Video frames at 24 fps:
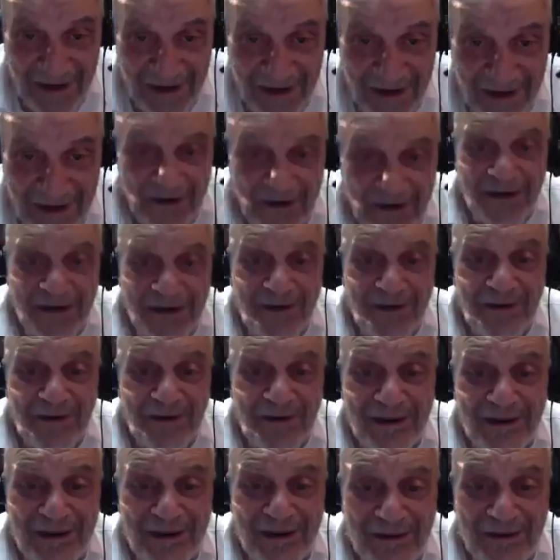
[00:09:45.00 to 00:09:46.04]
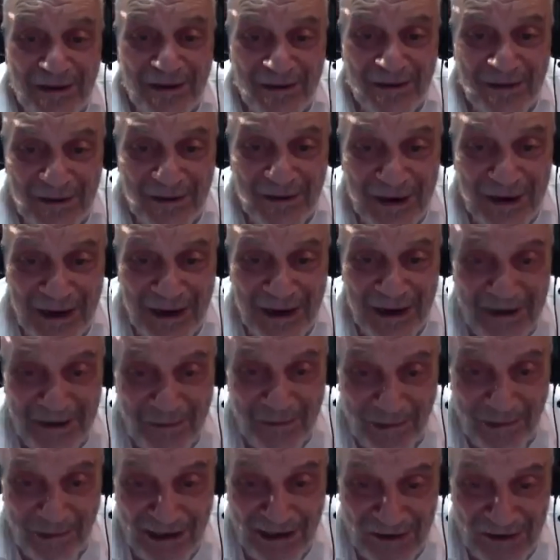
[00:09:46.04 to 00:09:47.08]
When you had a
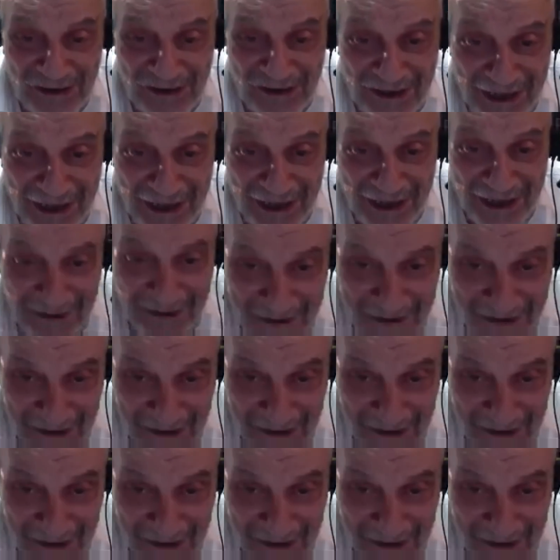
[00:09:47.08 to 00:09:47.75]
bris, that was the